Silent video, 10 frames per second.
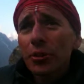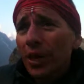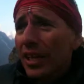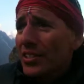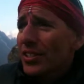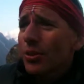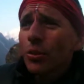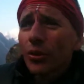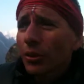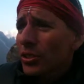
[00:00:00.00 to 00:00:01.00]
I realize,
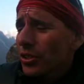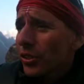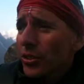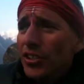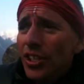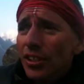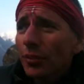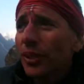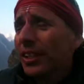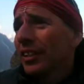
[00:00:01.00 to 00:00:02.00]
oh, there is another set
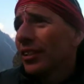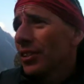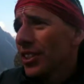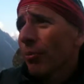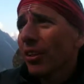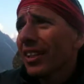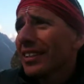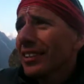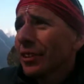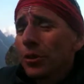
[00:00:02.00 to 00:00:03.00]
coming in, something
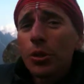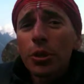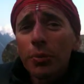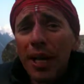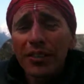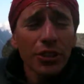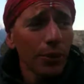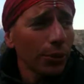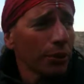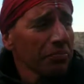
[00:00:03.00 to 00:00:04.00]
that I didn't talk about.
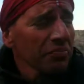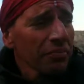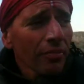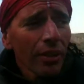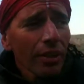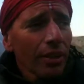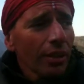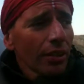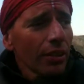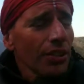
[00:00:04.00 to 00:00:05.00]
So
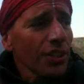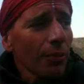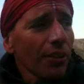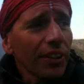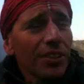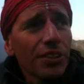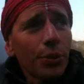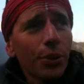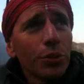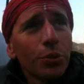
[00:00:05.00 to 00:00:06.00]
it's something that is
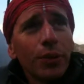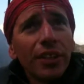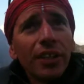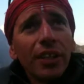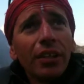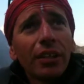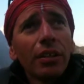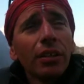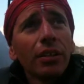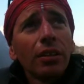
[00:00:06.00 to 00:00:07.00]
going to be uh,
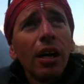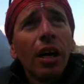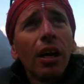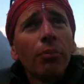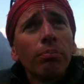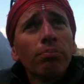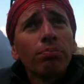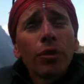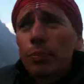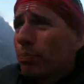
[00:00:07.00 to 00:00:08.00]
um, a um,
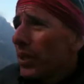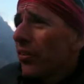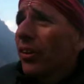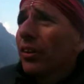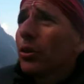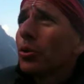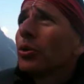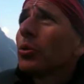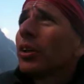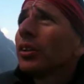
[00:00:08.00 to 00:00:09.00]
big thing, a
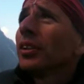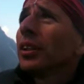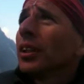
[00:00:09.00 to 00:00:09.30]
good one,